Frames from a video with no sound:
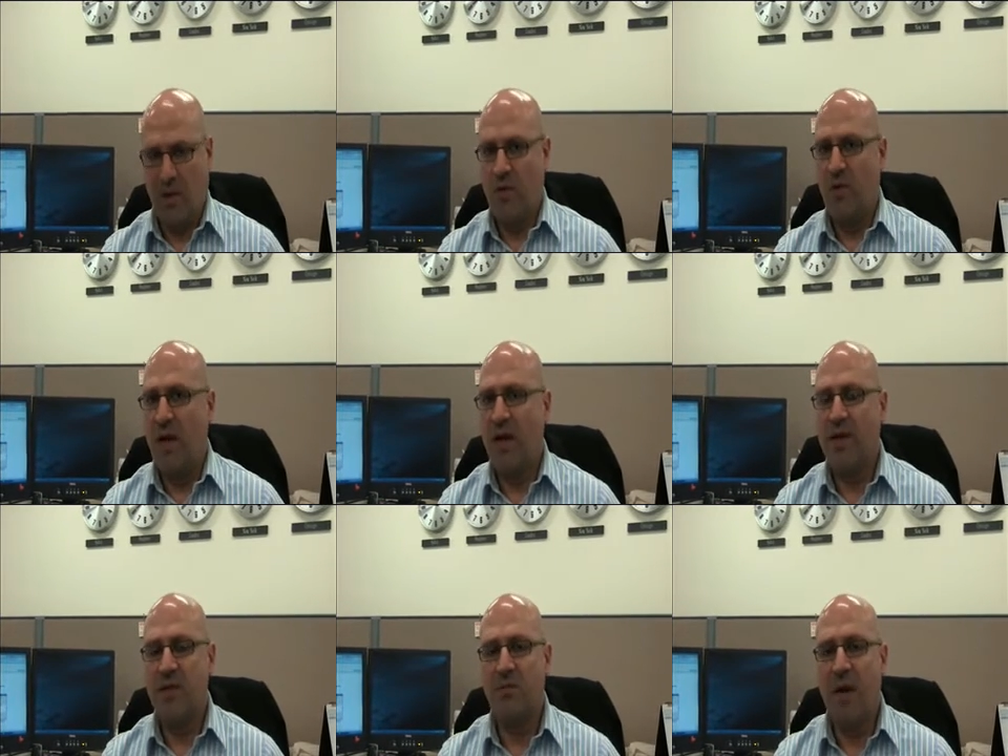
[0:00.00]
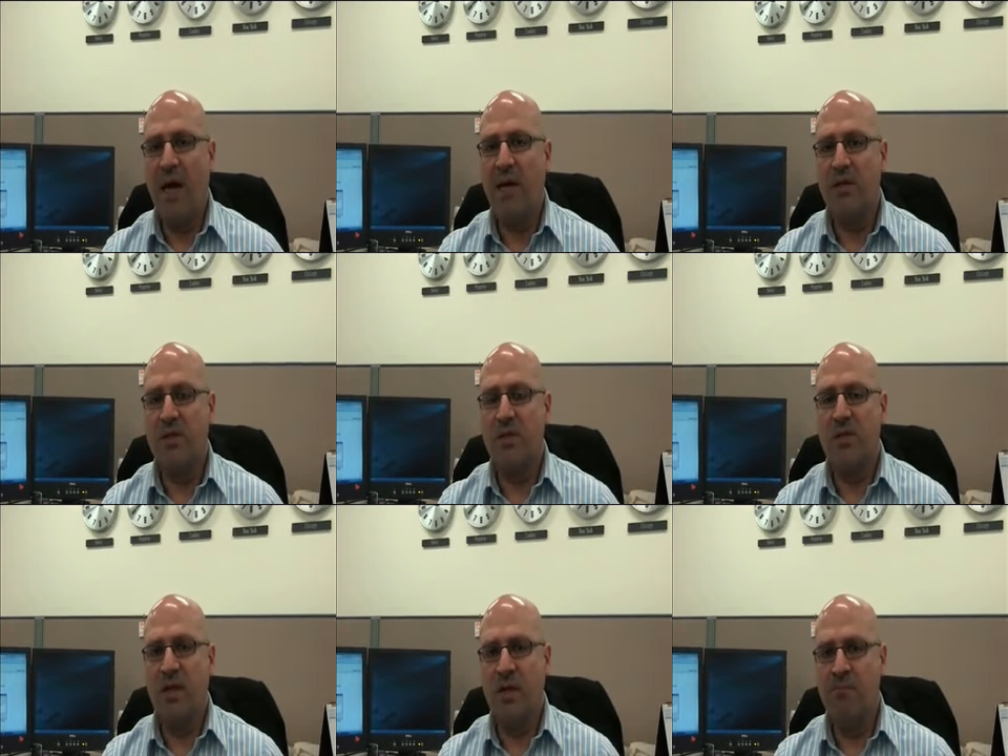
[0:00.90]
the reality is markets,
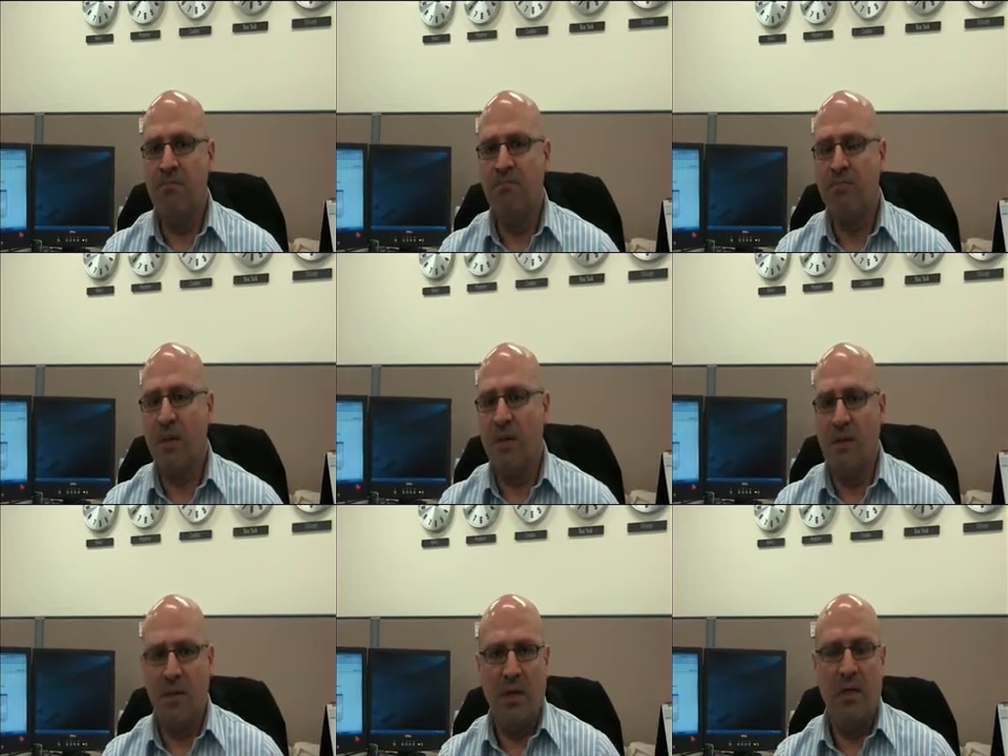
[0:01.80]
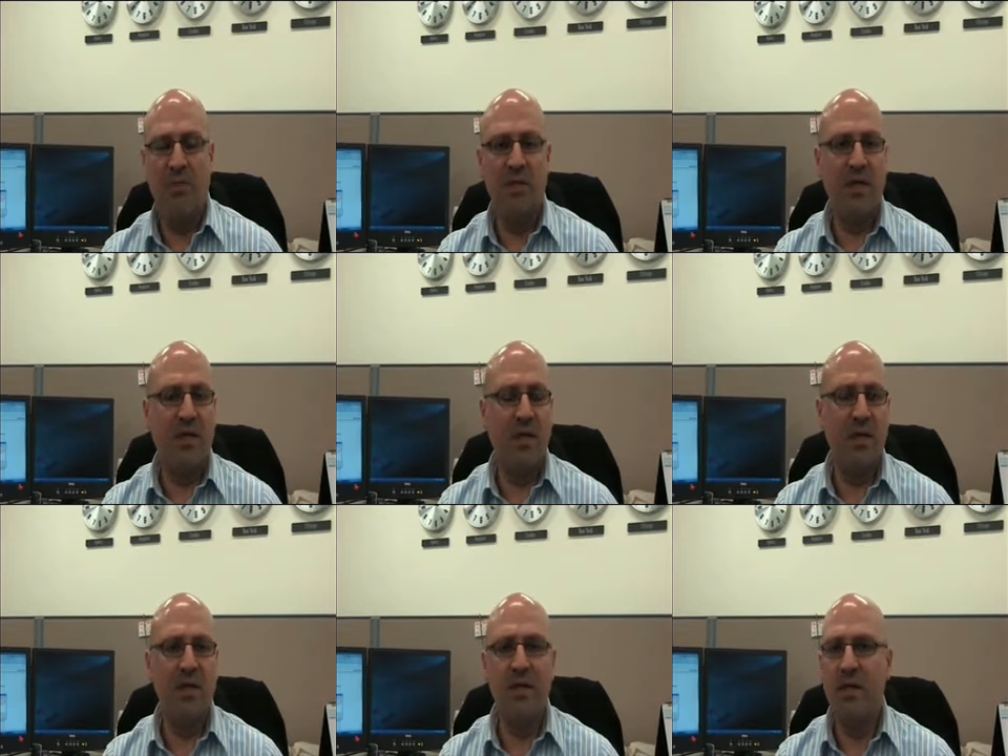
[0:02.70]
in
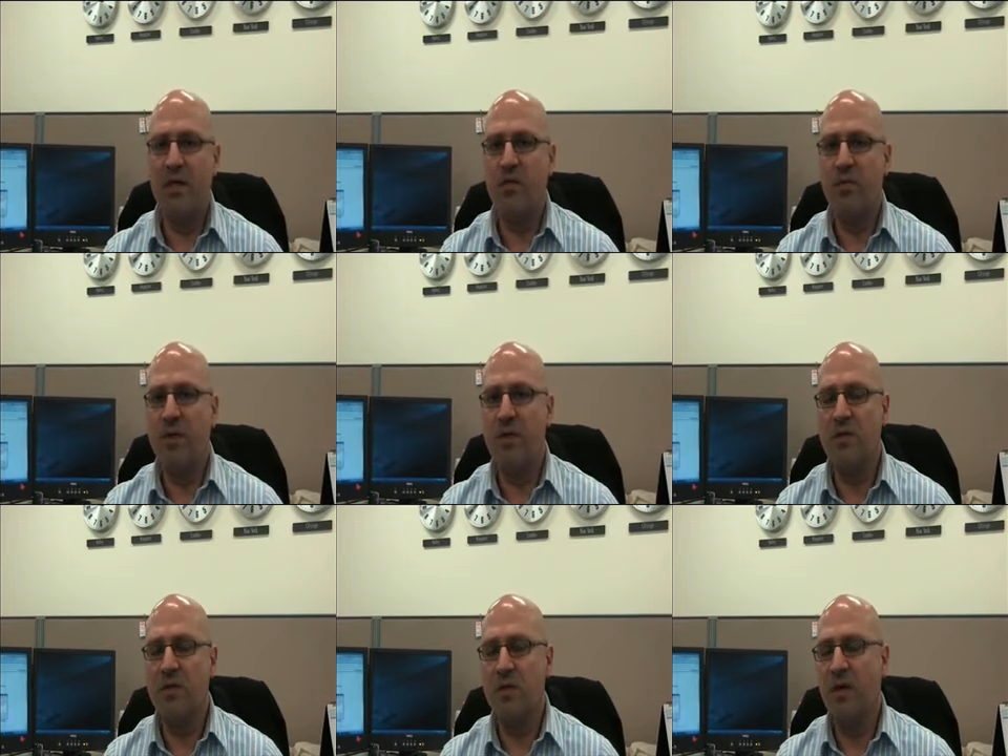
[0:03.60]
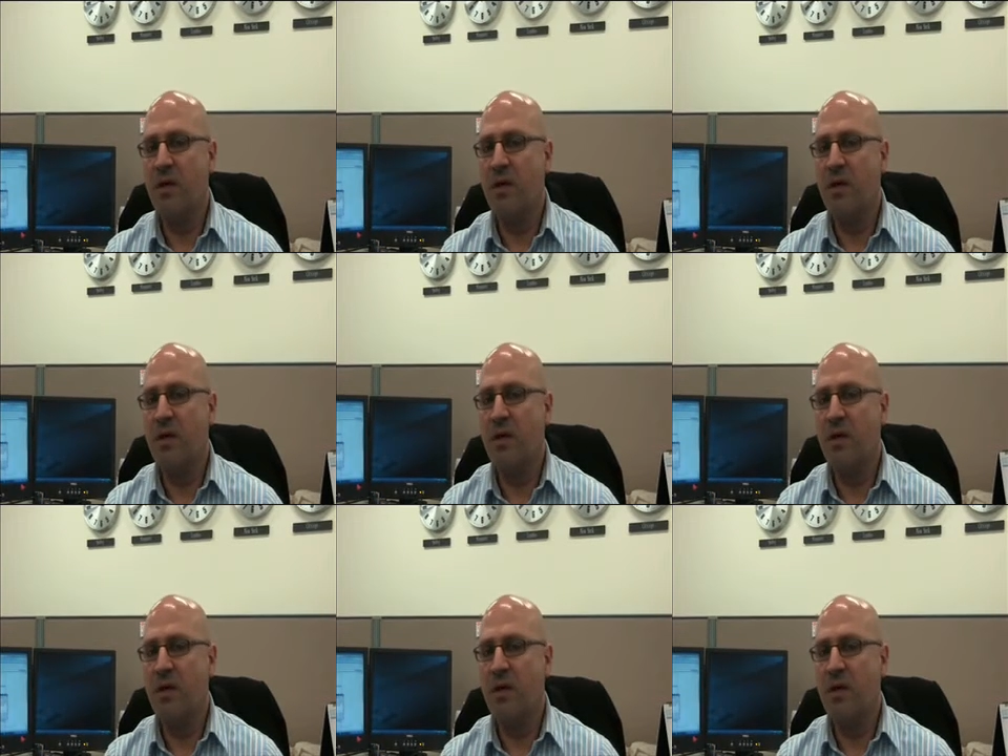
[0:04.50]
particular industrial metals,